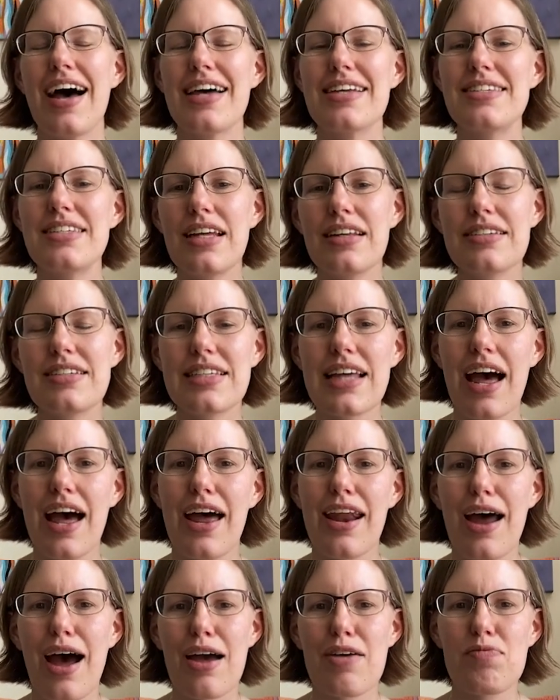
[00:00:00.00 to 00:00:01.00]
Since
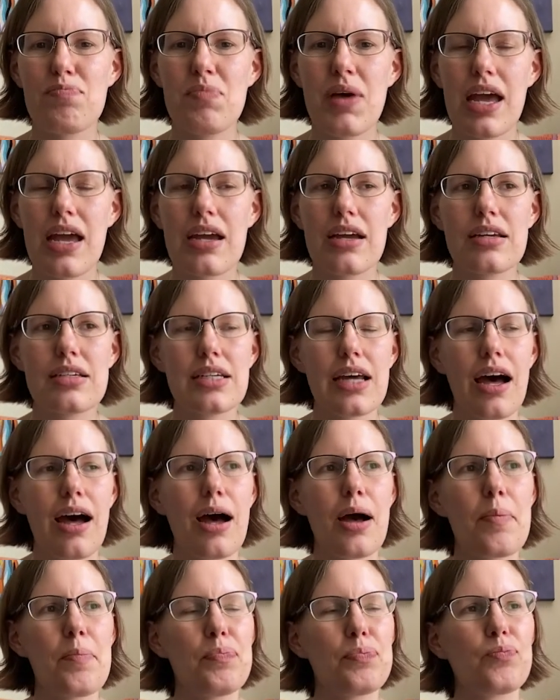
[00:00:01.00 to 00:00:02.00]
then, I've made
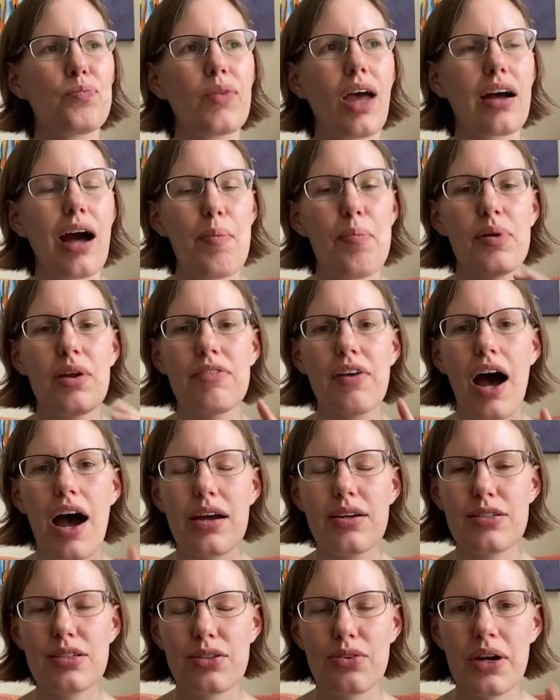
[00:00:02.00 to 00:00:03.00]
a couple of
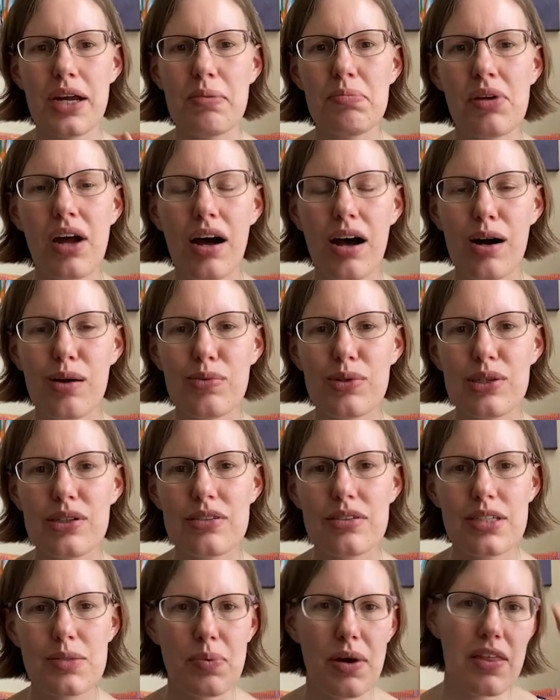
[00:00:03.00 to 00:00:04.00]
ice cream
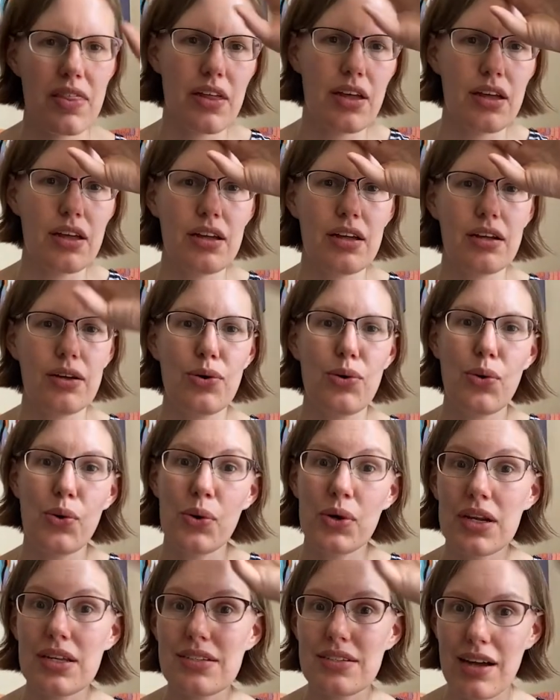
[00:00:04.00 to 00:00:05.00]
narwhals where the
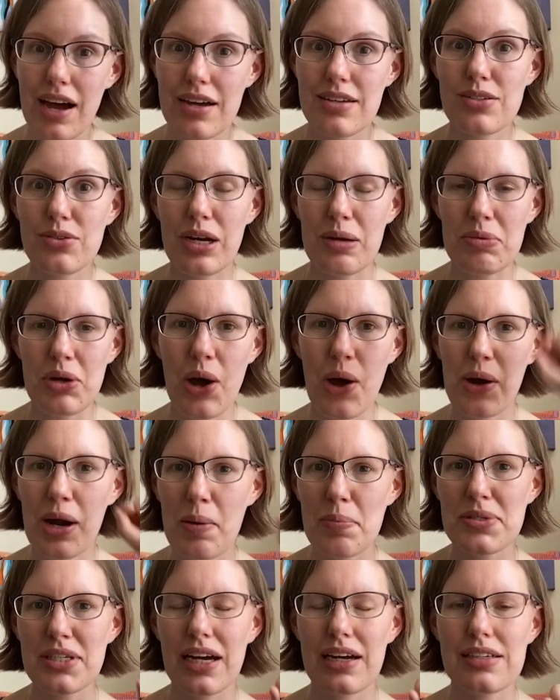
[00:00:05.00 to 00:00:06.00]
horn is an ice cream cone
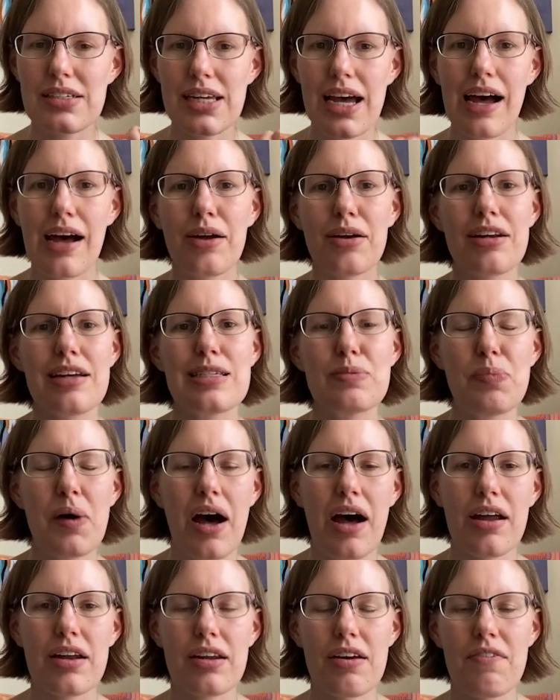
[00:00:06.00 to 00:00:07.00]
upside down as
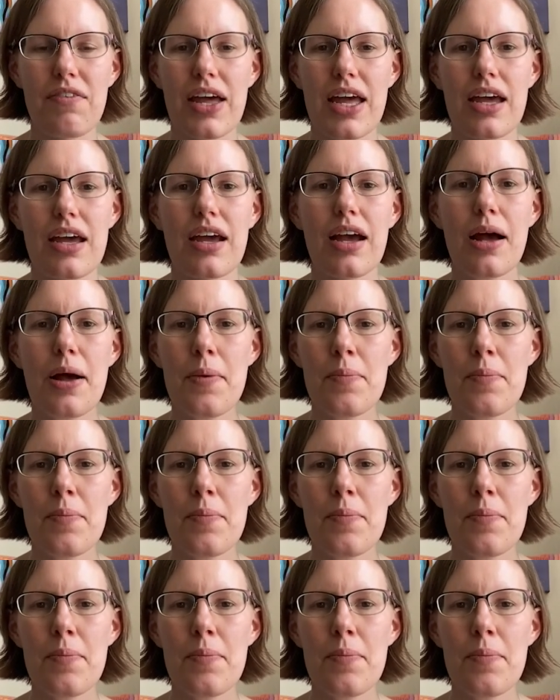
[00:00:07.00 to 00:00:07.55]
part of a